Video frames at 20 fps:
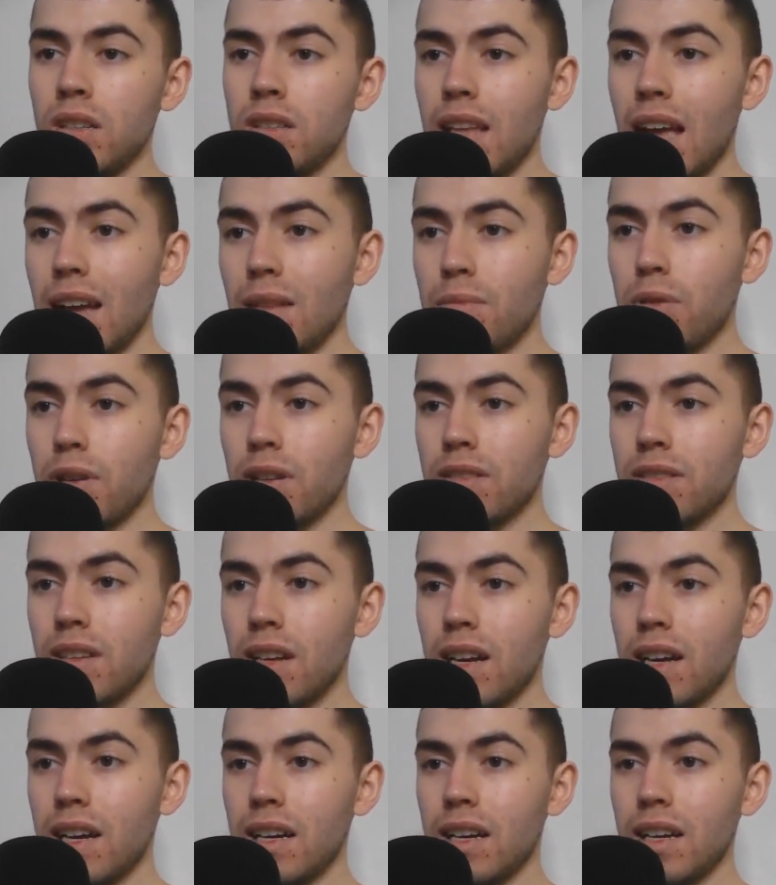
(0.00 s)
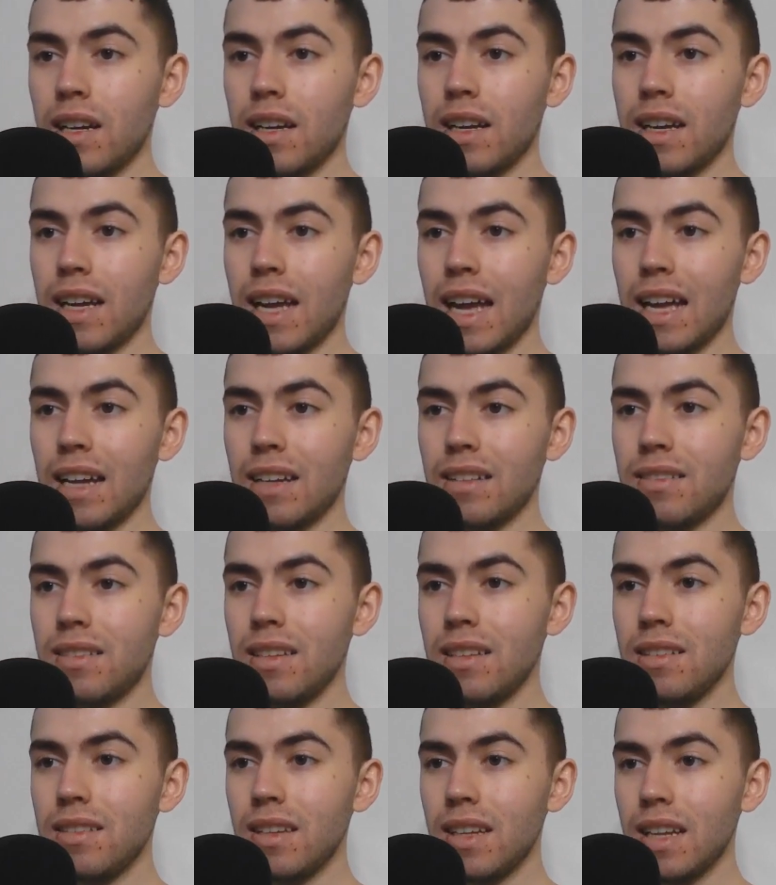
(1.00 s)
Dak Prescott had
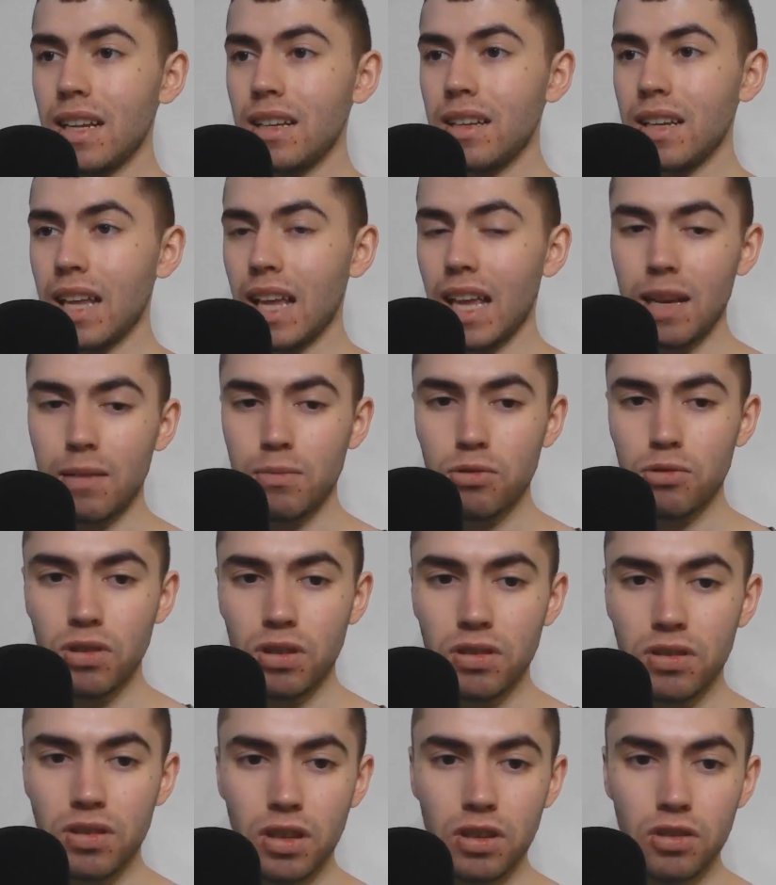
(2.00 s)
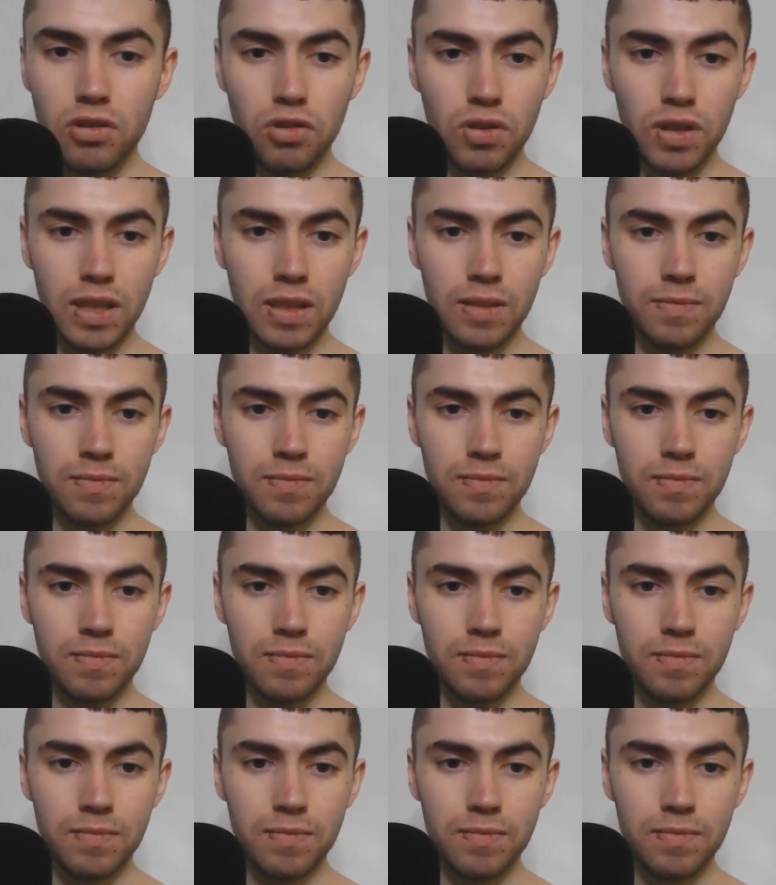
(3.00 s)
season-ending hamstring surgery